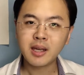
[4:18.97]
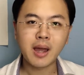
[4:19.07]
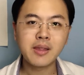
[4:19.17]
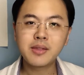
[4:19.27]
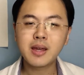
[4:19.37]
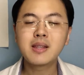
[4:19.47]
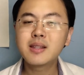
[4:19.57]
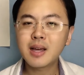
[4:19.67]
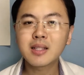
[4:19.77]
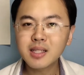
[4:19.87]
And
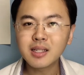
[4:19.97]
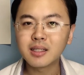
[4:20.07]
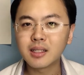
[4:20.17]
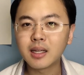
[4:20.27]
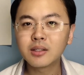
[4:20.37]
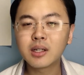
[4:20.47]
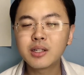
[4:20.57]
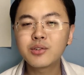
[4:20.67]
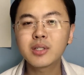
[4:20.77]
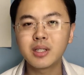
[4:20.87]
then that's it. They're not
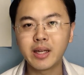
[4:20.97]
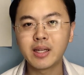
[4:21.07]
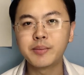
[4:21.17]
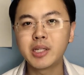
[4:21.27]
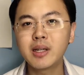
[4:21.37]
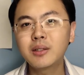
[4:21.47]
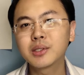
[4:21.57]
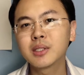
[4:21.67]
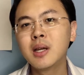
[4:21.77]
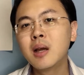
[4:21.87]
interested in anybody
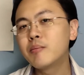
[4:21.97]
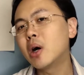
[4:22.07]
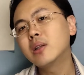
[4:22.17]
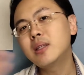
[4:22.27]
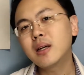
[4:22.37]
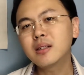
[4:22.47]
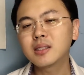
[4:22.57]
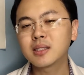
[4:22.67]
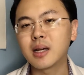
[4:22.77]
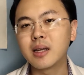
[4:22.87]
else. But on the other
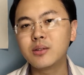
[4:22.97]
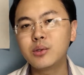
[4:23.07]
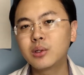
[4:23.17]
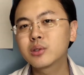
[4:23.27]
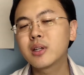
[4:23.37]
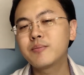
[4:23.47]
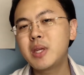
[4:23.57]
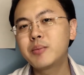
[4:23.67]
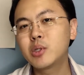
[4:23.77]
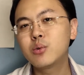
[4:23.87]
side, you also have
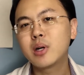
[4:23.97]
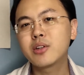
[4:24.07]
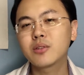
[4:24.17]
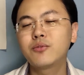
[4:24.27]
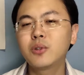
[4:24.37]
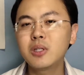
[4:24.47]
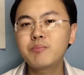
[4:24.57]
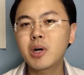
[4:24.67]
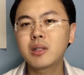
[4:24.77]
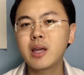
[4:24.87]
people who are just fully
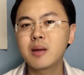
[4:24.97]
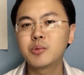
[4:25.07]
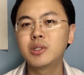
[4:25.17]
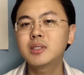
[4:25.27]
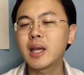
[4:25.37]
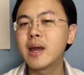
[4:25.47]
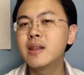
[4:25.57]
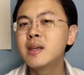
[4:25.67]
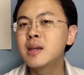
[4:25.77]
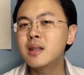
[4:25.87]
polyamorous
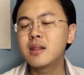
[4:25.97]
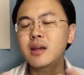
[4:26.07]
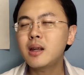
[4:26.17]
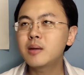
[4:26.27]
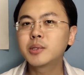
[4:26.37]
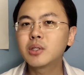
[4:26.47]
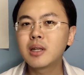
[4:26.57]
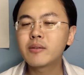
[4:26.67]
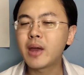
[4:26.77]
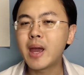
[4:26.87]
and they're able to
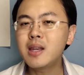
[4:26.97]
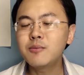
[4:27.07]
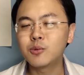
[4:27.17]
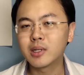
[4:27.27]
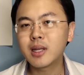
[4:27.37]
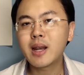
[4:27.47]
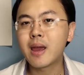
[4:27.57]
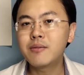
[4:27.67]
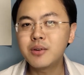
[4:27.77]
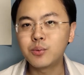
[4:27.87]
love anyone and
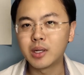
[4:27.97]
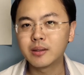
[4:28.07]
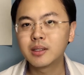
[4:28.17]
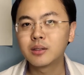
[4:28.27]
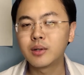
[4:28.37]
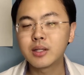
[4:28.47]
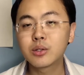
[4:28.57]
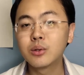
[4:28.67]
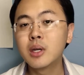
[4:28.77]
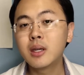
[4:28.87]
everyone, right?
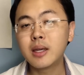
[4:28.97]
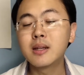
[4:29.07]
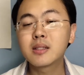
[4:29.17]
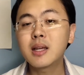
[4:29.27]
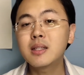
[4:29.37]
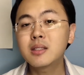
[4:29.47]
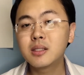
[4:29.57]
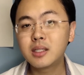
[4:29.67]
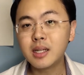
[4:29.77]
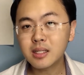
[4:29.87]
So in a sense,
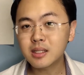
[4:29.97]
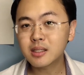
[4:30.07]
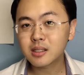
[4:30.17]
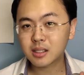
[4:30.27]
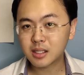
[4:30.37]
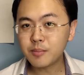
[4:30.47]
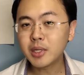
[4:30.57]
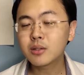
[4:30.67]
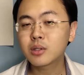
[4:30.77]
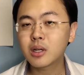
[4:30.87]
this is
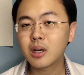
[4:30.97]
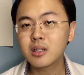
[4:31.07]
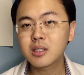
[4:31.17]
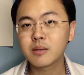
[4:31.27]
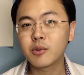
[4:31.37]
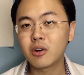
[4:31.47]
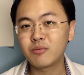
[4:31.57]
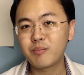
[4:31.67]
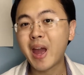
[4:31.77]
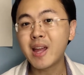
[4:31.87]
similar to the concept
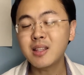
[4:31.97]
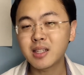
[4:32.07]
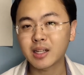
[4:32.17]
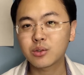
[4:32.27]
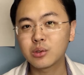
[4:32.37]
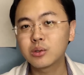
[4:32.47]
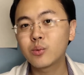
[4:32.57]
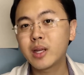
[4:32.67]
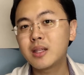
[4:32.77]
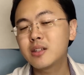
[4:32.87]
of pansexuals
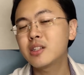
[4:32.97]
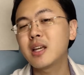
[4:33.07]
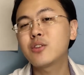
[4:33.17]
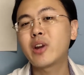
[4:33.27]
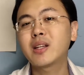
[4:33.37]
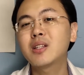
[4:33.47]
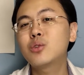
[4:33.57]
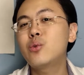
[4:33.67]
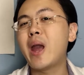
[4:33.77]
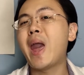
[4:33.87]
where they're just attracted
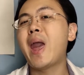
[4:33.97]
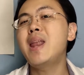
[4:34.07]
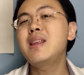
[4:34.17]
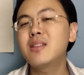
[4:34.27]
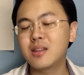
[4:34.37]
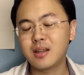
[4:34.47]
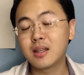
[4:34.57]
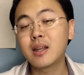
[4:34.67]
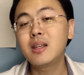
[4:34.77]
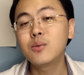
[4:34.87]
to anything
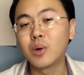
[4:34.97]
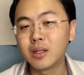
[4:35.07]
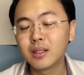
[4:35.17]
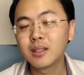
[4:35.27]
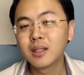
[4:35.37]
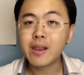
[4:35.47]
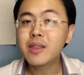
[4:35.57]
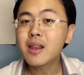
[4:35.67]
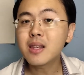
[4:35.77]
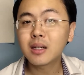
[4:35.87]
and anyone. And
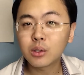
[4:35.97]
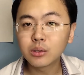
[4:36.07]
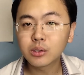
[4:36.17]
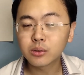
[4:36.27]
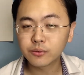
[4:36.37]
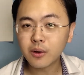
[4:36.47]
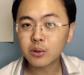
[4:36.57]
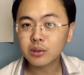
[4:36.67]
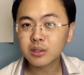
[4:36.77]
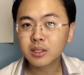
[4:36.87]
then there are also
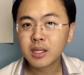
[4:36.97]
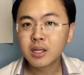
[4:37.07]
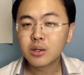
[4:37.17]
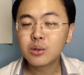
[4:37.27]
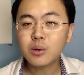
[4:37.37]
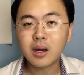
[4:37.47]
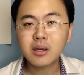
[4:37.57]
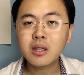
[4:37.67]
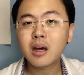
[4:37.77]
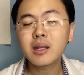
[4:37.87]
folks who are
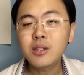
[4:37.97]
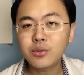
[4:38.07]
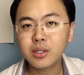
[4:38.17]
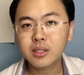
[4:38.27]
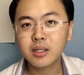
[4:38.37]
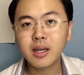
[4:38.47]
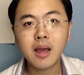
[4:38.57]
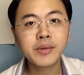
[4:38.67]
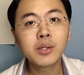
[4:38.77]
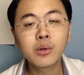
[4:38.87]
not interested in
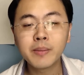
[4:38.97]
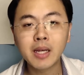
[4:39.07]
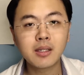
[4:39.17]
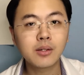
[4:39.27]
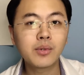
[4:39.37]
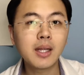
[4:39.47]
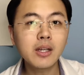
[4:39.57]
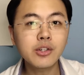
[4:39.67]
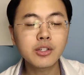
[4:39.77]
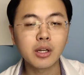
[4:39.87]
having a romantic
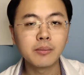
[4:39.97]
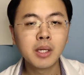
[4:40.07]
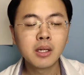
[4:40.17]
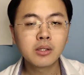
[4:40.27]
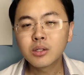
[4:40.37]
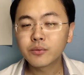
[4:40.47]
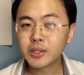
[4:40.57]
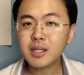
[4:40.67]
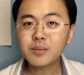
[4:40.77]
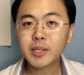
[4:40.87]
relationship. So for
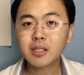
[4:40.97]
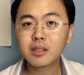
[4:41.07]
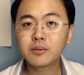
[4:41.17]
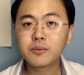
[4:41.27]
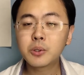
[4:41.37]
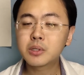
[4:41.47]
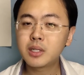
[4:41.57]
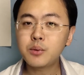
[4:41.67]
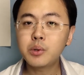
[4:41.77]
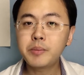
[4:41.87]
these particular folks,
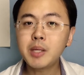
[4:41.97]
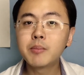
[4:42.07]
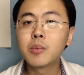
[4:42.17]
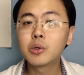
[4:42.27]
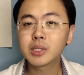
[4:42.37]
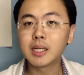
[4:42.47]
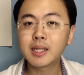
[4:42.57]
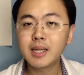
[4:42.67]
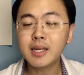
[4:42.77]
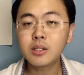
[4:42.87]
they would be most
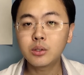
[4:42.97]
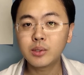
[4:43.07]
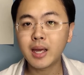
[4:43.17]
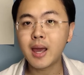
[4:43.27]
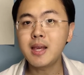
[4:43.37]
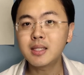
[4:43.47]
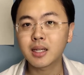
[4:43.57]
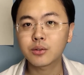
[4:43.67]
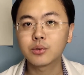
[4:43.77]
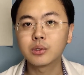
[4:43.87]
akin to the
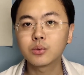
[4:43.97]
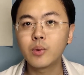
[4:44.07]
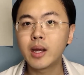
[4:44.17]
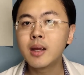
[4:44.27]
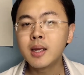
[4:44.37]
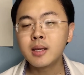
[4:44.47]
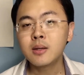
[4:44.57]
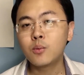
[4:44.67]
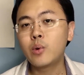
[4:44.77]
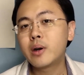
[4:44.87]
asexuals,
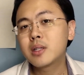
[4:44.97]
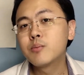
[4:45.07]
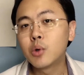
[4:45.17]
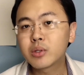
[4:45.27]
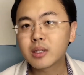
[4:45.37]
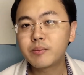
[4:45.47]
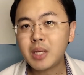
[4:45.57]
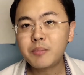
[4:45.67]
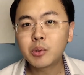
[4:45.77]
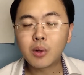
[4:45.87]
whereas most other
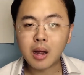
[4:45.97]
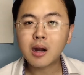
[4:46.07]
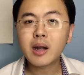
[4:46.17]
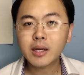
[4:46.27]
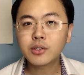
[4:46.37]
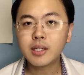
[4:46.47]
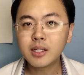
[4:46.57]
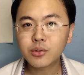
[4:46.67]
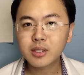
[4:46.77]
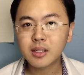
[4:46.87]
people are actually
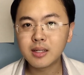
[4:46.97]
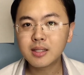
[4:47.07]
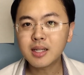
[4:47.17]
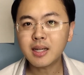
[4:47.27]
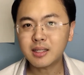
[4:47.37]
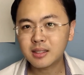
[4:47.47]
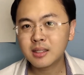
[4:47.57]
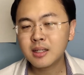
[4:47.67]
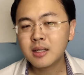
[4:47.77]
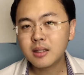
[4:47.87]
interested in sex,
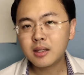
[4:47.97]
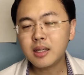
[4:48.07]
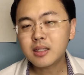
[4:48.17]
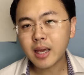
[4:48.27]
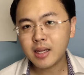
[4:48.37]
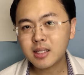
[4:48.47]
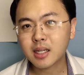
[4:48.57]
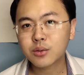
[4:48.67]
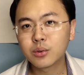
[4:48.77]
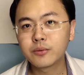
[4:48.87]
these
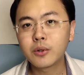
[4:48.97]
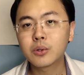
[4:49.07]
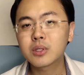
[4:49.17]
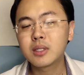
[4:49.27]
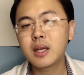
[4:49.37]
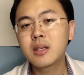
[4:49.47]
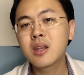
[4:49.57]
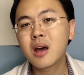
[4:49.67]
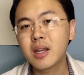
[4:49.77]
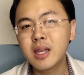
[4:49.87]
asexual folks, they are
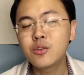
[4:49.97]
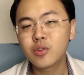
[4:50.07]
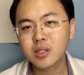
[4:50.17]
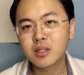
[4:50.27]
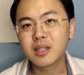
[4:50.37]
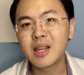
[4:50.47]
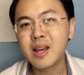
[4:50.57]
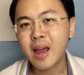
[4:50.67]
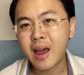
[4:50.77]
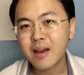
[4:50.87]
not interested
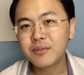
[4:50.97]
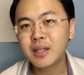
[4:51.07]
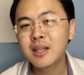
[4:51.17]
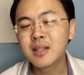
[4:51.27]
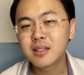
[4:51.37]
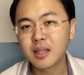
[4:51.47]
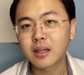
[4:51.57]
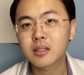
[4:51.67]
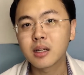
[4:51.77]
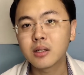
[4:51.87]
in having
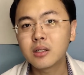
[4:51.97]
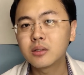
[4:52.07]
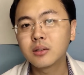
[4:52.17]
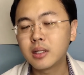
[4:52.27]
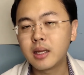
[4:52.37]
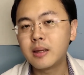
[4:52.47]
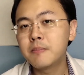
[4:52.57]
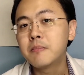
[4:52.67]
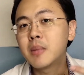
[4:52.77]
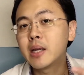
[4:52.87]
sex at all. They
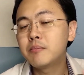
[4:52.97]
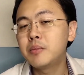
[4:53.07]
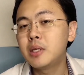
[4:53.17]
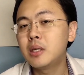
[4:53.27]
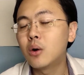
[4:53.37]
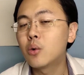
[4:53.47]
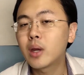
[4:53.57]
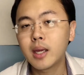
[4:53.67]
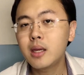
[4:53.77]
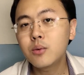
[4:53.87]
might be
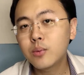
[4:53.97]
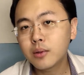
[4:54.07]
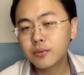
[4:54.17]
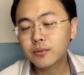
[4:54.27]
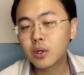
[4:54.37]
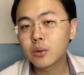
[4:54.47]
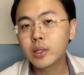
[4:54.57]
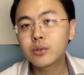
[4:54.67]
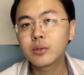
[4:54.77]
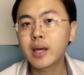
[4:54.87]
okay with
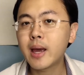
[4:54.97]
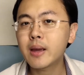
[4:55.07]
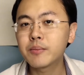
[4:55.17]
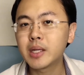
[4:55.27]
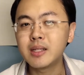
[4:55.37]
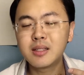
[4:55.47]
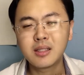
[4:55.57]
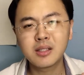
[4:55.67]
going through the act, but it